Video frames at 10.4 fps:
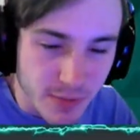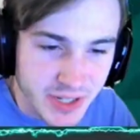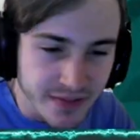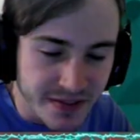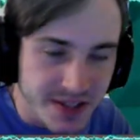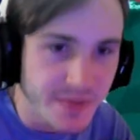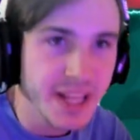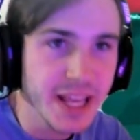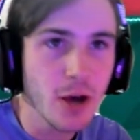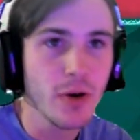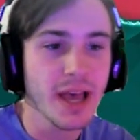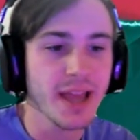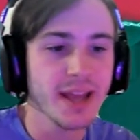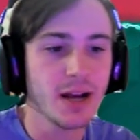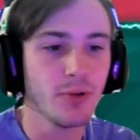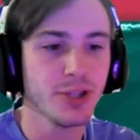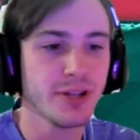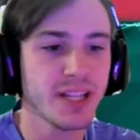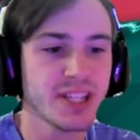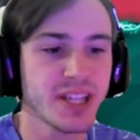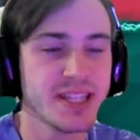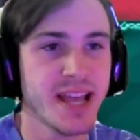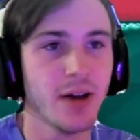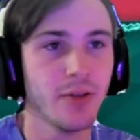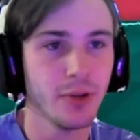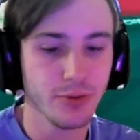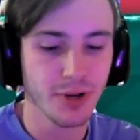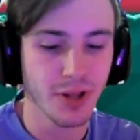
of this video, and I want you guys to download